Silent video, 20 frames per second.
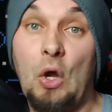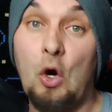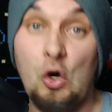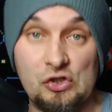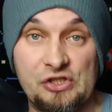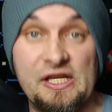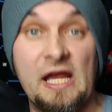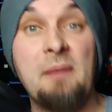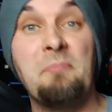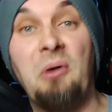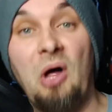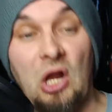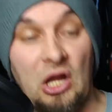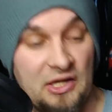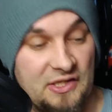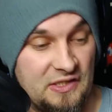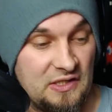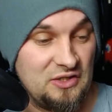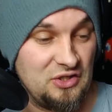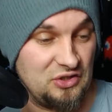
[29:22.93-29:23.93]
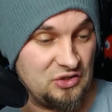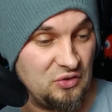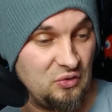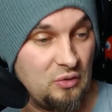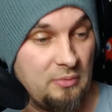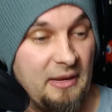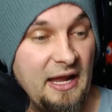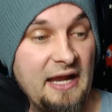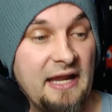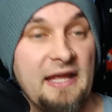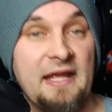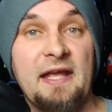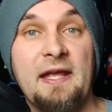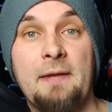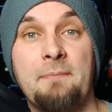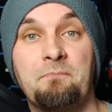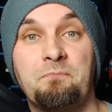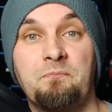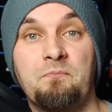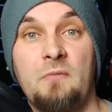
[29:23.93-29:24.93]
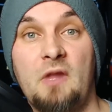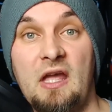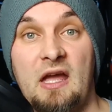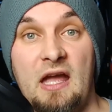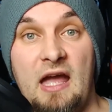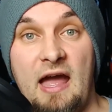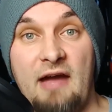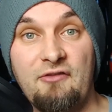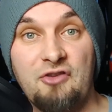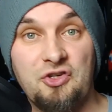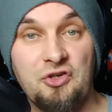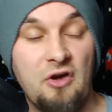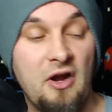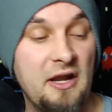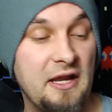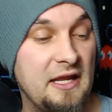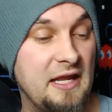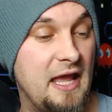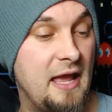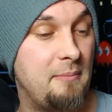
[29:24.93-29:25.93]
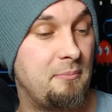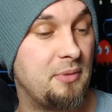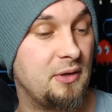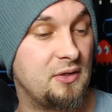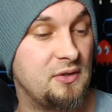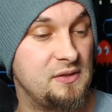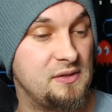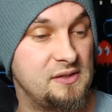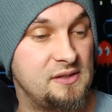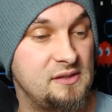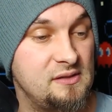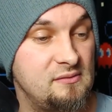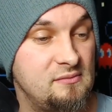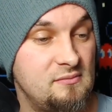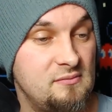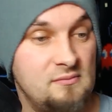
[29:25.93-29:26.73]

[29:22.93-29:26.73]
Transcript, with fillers: Also bollocks and just talk about it here. I haven't tried it yet because,